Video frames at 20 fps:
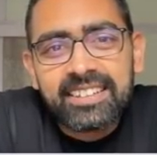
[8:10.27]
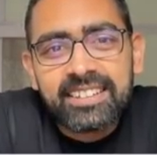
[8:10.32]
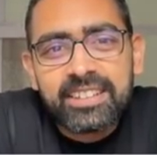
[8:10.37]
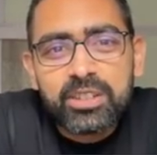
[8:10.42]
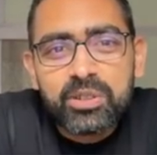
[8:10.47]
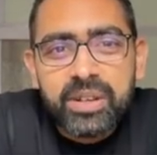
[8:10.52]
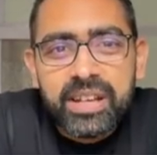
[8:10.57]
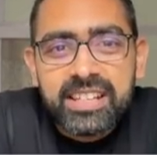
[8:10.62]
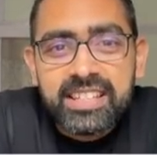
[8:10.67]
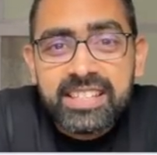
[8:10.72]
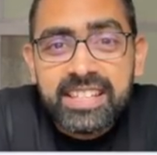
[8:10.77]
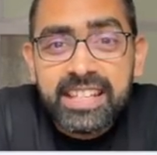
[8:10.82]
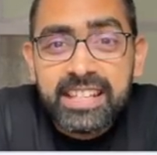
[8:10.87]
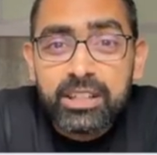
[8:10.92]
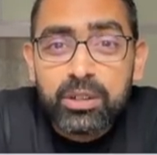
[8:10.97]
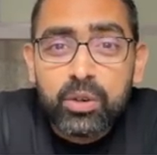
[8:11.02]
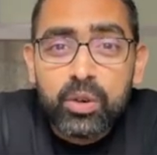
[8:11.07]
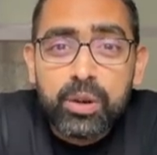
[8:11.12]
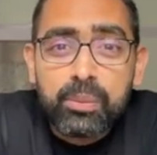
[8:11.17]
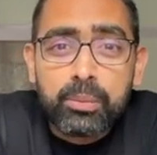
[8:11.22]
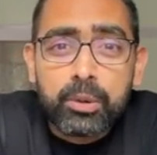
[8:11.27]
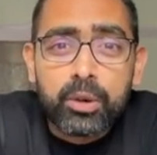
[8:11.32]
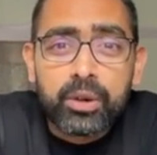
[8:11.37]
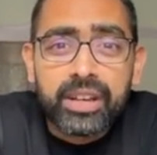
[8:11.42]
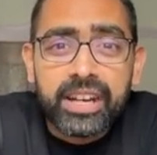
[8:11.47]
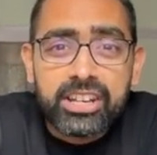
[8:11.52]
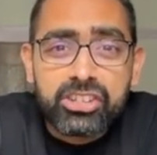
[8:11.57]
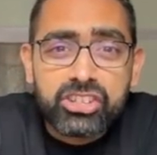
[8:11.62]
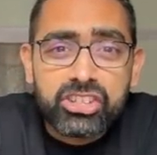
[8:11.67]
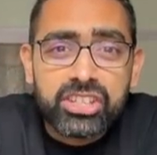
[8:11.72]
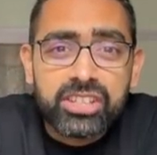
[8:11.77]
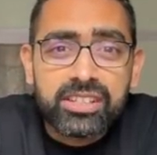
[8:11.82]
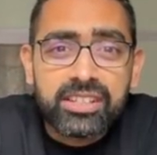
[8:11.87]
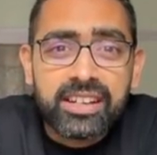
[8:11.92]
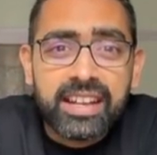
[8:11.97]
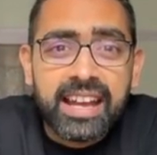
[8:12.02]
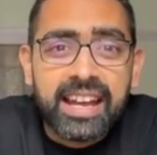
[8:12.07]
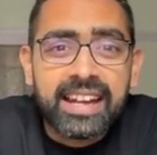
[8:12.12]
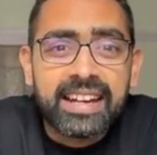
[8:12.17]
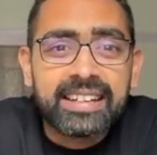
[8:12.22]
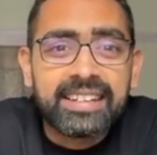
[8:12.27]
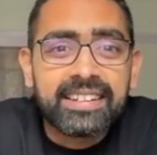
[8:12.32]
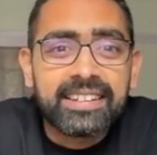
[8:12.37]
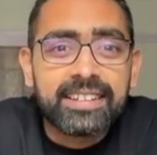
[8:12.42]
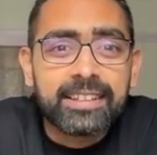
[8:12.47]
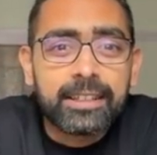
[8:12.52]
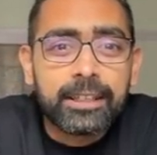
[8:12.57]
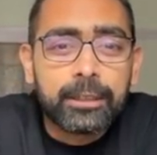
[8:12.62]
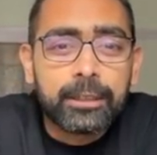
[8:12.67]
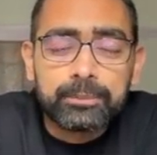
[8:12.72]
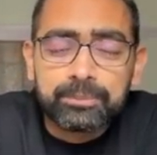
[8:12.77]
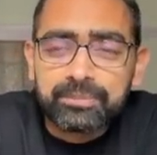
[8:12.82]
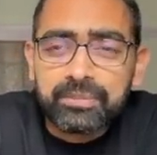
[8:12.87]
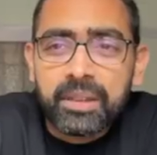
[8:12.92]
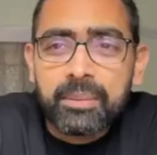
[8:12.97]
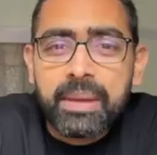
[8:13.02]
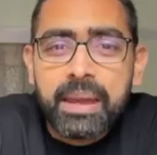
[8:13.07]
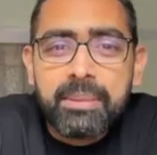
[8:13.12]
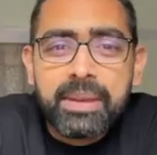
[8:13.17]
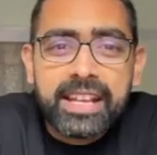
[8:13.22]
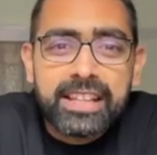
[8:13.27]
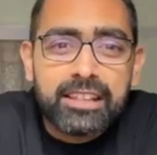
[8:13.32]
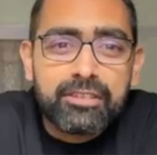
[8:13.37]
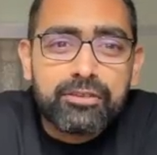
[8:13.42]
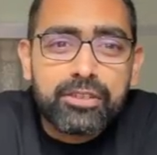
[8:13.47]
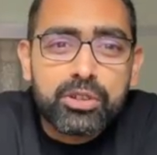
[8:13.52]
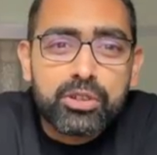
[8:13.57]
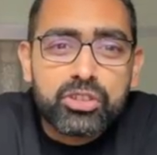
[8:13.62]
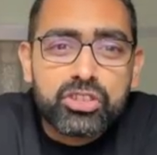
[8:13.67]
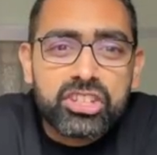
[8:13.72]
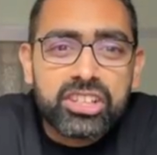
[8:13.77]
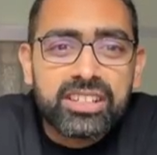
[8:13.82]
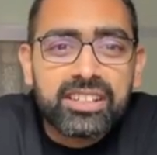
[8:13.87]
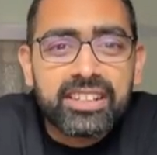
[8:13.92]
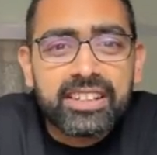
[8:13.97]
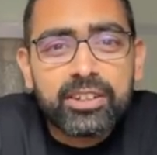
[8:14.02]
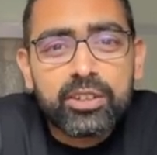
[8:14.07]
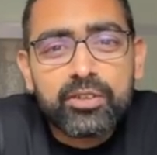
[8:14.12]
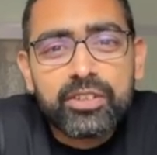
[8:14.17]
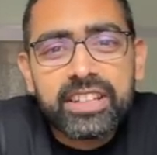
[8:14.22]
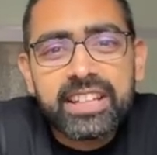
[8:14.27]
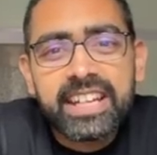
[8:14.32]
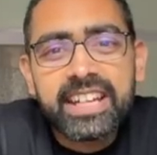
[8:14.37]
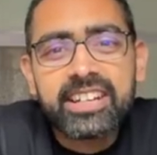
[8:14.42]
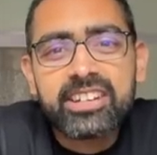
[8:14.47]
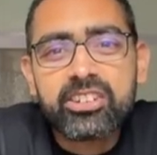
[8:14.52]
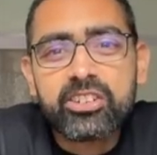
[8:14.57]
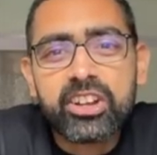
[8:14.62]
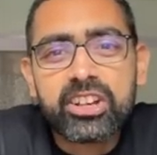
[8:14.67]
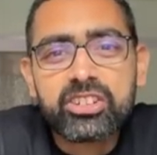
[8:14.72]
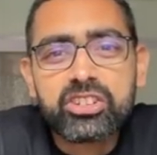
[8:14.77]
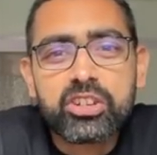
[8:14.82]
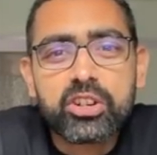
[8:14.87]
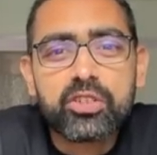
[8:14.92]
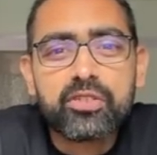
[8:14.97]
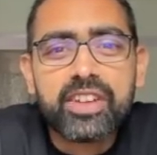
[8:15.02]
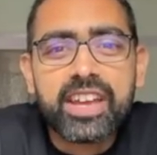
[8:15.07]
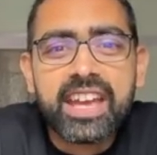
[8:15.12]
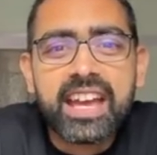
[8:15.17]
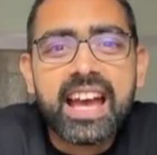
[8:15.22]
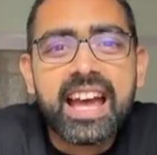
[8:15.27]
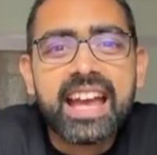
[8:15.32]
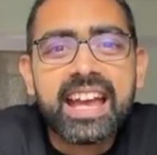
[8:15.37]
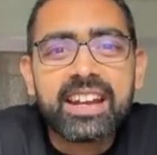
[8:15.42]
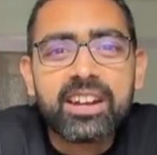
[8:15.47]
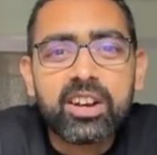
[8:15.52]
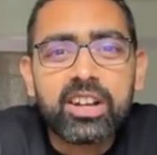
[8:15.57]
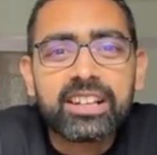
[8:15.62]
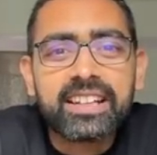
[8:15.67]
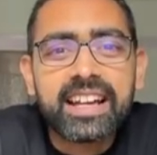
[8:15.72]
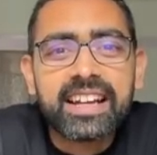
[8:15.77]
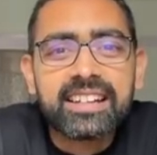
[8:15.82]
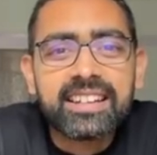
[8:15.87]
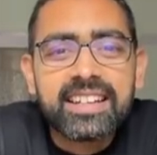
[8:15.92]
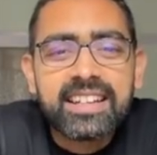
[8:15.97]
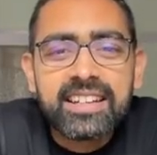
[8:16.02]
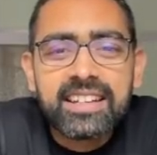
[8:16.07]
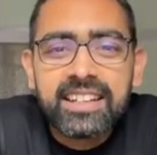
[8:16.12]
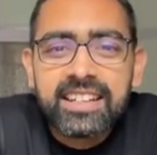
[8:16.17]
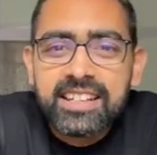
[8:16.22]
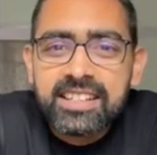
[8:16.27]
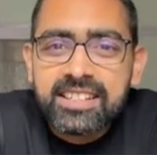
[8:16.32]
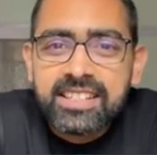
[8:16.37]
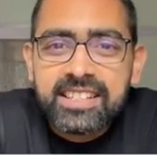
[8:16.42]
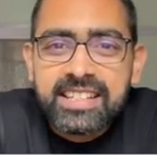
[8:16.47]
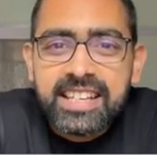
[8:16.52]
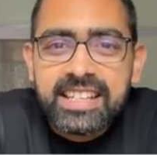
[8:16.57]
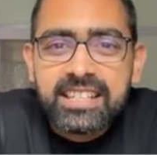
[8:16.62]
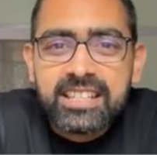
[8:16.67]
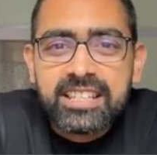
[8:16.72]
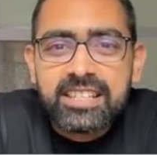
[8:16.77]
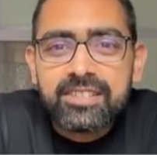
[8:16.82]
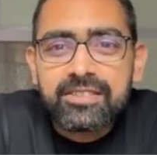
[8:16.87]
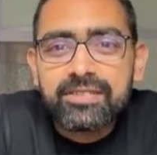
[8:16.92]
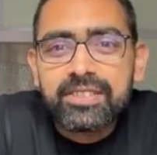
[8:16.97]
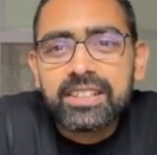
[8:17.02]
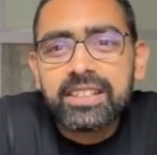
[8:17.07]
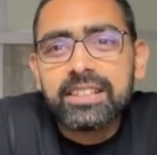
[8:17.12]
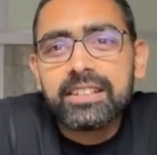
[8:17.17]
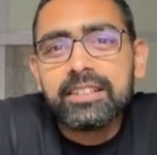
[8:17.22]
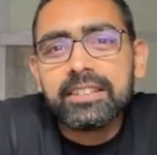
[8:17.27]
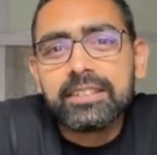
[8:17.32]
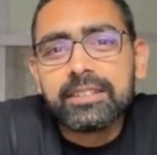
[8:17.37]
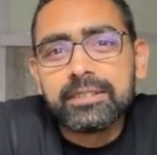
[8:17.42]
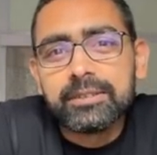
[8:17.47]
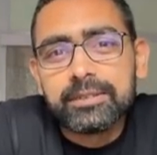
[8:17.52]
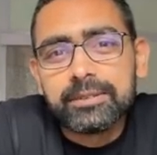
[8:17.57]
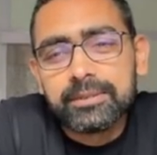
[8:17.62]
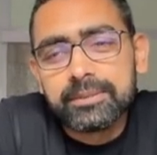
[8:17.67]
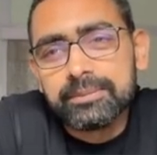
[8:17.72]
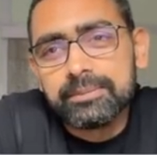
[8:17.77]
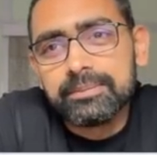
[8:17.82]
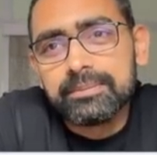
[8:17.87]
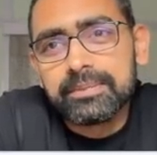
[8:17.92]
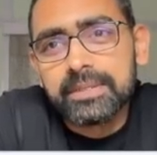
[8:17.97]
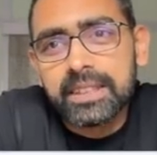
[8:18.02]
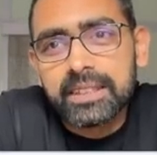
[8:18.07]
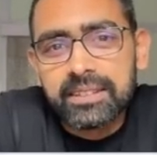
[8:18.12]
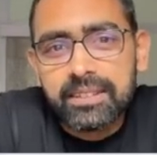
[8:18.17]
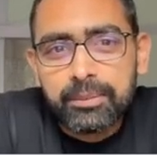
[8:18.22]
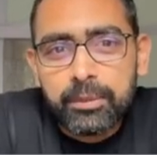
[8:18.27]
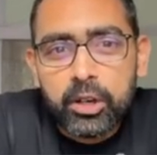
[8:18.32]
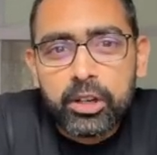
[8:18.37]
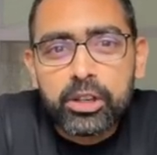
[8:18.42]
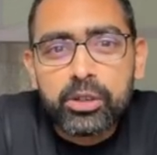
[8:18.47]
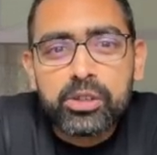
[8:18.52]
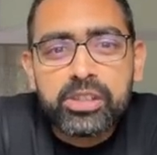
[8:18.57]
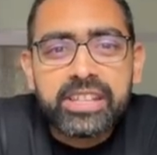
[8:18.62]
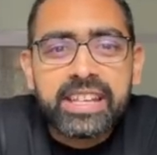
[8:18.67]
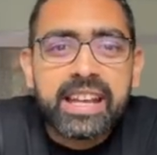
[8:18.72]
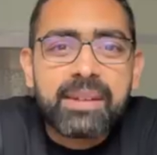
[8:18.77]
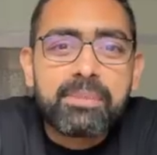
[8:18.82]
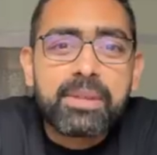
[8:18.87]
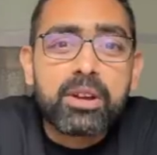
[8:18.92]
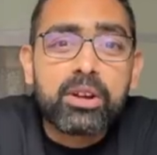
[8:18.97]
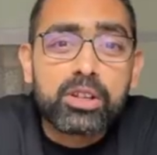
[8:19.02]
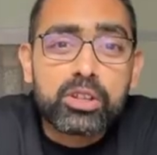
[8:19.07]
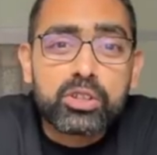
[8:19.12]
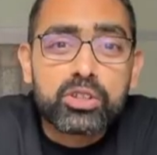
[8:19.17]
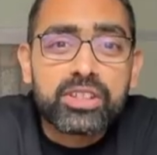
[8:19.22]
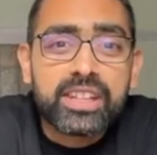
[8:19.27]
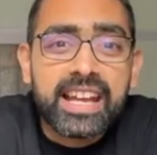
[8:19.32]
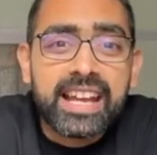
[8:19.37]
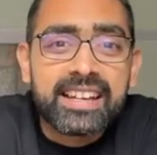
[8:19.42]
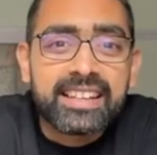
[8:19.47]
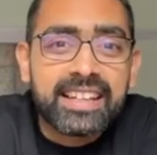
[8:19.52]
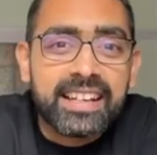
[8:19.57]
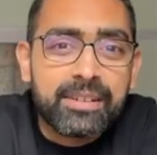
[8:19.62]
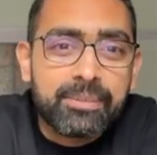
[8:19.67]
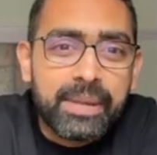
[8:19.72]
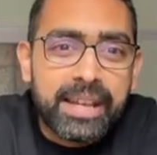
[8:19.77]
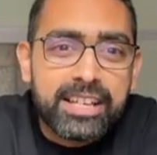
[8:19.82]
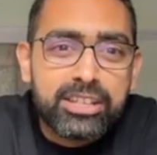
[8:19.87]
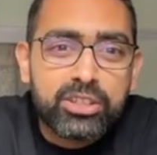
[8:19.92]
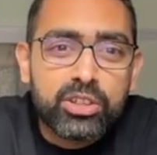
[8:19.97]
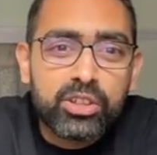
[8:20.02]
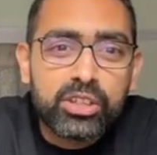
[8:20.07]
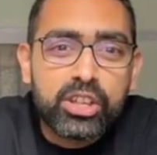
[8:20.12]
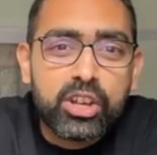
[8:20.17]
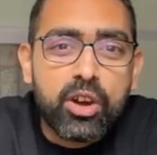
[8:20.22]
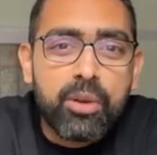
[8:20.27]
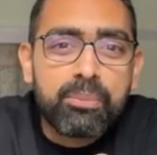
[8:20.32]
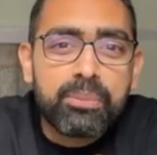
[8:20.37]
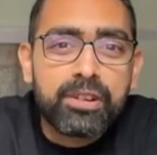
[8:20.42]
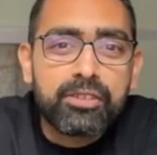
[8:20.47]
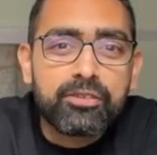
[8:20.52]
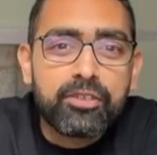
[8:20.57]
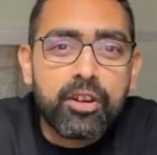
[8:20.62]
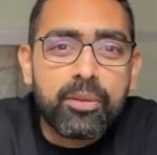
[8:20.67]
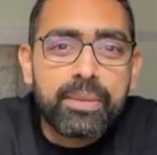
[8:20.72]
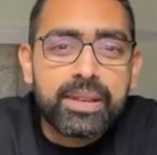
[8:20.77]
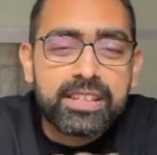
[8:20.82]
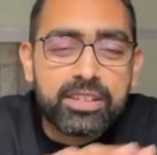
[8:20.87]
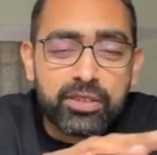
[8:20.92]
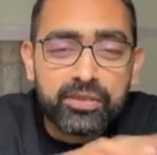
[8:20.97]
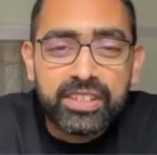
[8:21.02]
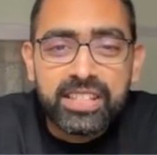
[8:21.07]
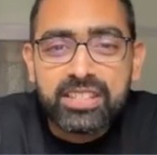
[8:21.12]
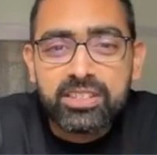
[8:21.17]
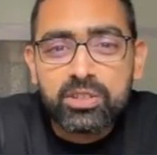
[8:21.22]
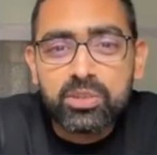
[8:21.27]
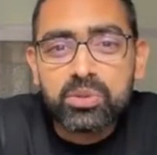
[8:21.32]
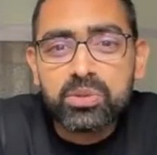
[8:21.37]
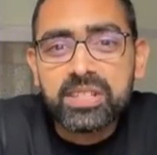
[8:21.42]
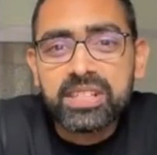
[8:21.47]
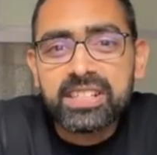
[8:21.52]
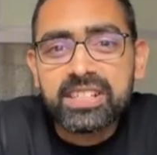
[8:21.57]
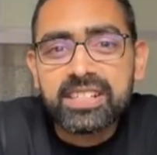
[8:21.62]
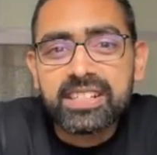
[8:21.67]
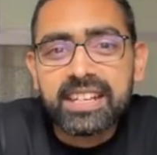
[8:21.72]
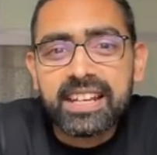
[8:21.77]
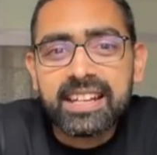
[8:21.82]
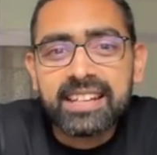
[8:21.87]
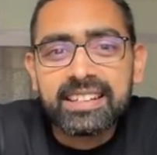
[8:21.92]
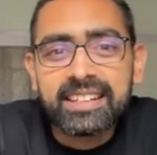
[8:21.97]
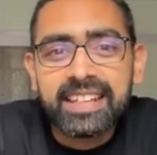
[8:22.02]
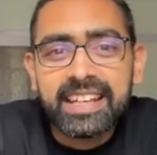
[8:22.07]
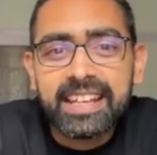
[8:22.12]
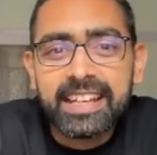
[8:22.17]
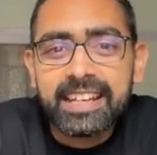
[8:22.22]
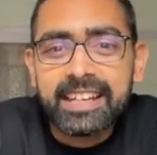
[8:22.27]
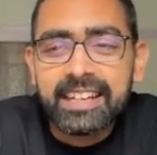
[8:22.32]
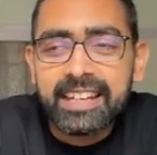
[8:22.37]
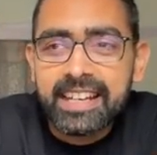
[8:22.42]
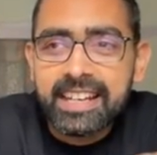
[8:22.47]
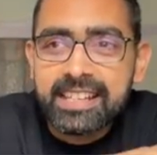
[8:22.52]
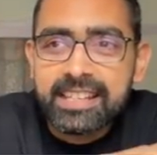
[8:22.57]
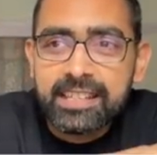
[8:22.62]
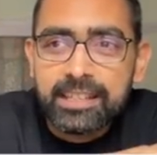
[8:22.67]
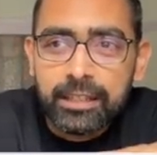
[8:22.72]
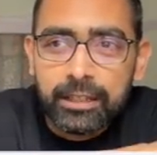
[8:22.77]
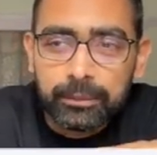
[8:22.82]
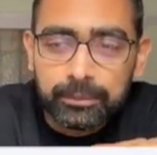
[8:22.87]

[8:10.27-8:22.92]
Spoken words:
you can see the whole progression, and maybe in the future, with the introduction of AI and all that, suggestive modules can be also there, that based on your performance of the student and his